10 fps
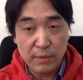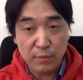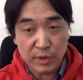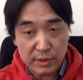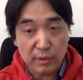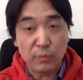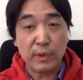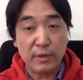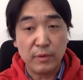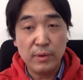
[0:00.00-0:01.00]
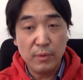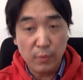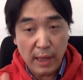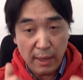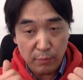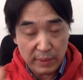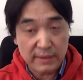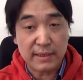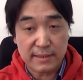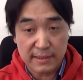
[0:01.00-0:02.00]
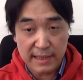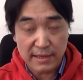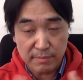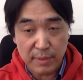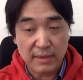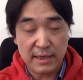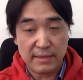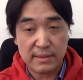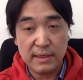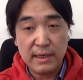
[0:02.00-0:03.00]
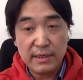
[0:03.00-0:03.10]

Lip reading: which node will win this selection process.